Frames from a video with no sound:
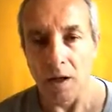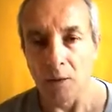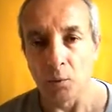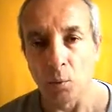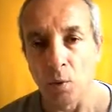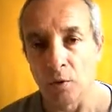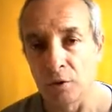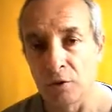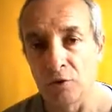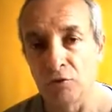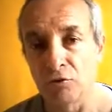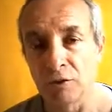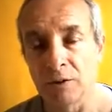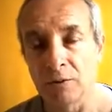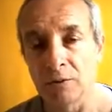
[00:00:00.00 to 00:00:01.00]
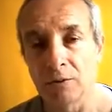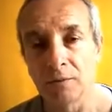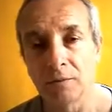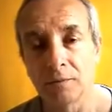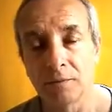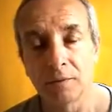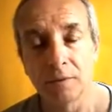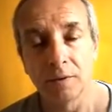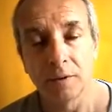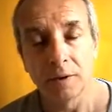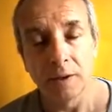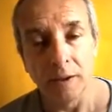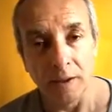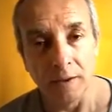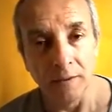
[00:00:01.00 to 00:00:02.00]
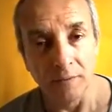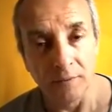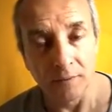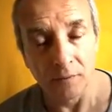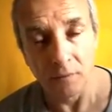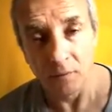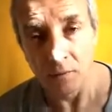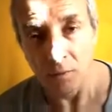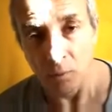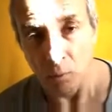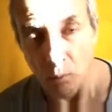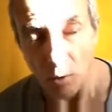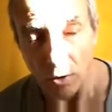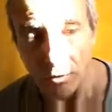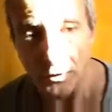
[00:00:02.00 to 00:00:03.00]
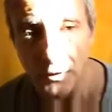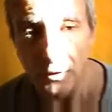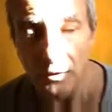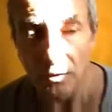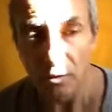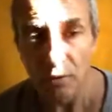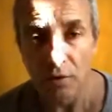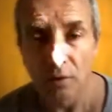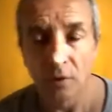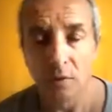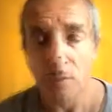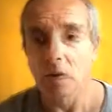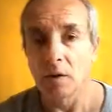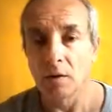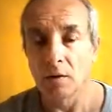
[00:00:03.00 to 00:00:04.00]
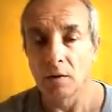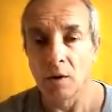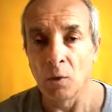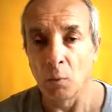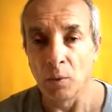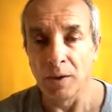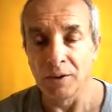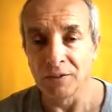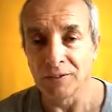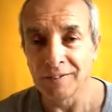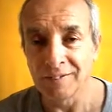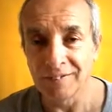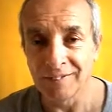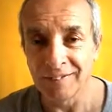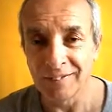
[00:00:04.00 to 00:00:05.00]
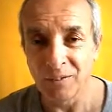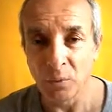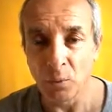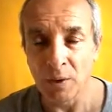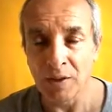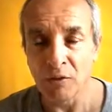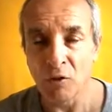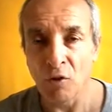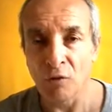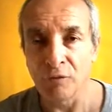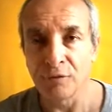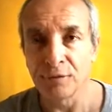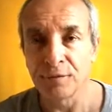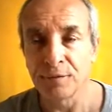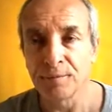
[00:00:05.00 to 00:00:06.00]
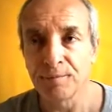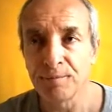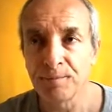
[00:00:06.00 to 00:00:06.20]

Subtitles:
And what is real is what awareness is aware of.